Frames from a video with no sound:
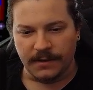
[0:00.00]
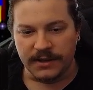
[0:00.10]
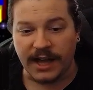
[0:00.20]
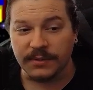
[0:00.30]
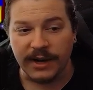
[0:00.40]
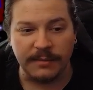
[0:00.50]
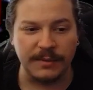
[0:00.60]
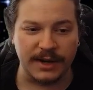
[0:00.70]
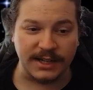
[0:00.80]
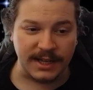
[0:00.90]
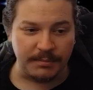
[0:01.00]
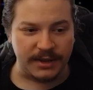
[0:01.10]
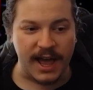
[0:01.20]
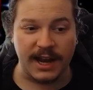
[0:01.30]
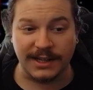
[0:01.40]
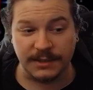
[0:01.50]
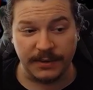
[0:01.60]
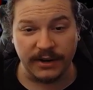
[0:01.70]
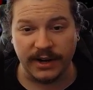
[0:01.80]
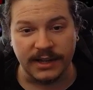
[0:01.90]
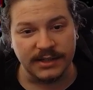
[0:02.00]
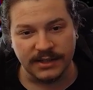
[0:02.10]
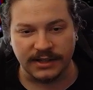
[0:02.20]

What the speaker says: That's what I mean when I say plan experience.